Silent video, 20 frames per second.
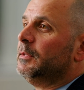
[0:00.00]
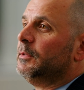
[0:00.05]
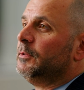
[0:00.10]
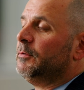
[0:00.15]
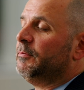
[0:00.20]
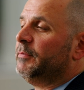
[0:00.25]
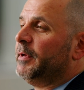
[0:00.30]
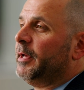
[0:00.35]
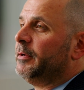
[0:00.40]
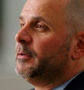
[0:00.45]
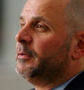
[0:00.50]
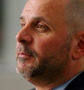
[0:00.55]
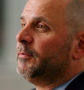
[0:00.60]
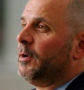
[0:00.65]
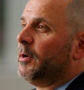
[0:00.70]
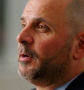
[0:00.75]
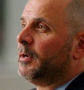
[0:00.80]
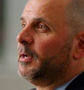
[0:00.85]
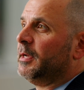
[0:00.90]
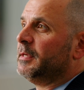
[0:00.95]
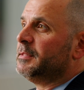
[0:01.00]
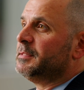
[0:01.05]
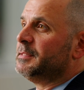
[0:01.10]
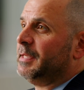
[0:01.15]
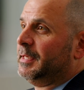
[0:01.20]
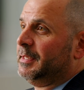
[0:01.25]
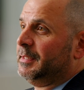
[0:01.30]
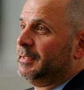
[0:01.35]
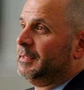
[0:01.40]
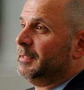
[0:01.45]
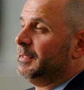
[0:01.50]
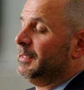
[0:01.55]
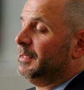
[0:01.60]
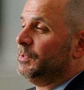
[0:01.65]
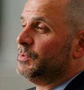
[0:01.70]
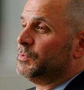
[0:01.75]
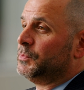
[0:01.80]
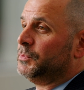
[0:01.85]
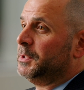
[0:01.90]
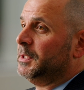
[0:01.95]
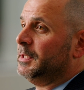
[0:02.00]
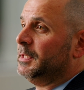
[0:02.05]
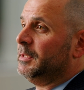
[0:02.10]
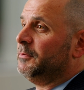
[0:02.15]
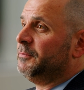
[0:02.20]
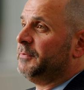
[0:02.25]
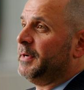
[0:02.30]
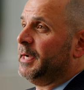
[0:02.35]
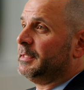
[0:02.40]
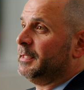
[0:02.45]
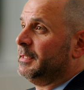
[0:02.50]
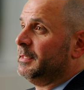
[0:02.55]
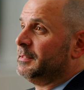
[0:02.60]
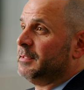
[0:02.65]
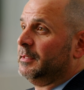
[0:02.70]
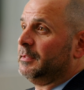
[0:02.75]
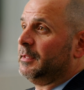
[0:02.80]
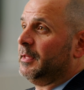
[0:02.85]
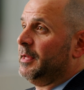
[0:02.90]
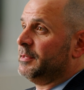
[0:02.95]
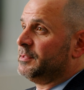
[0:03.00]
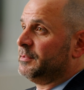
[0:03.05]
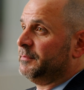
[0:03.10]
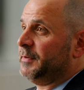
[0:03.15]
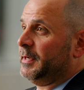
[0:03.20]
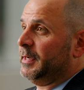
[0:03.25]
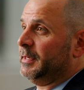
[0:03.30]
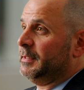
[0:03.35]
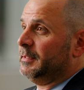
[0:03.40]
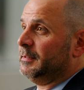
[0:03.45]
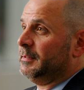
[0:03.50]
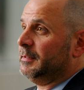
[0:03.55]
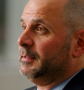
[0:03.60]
The value of HawkEye's data is really the fact that it's unclassified.